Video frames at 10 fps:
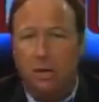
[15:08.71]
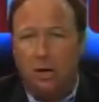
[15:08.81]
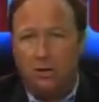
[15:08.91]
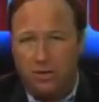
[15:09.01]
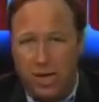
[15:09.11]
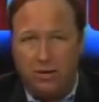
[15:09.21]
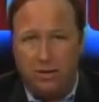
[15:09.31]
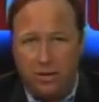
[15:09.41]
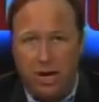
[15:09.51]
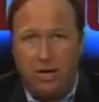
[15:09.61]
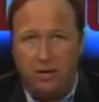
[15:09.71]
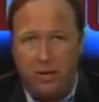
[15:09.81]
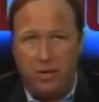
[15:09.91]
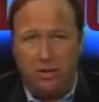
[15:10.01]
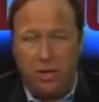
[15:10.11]
are set to stage
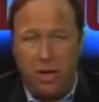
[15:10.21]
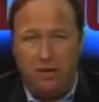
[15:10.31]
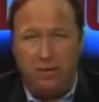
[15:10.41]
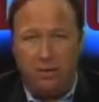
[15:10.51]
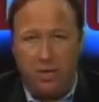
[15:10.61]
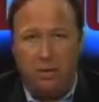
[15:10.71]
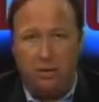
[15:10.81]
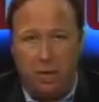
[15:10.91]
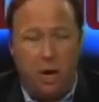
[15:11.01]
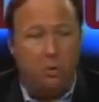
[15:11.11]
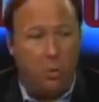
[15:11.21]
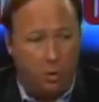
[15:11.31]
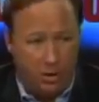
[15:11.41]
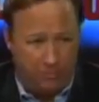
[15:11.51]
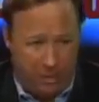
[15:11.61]
these, and Navy SEALs are
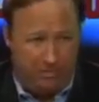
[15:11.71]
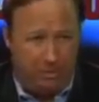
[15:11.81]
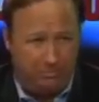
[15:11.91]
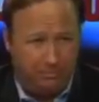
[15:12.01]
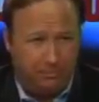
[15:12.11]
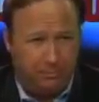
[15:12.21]
warning people.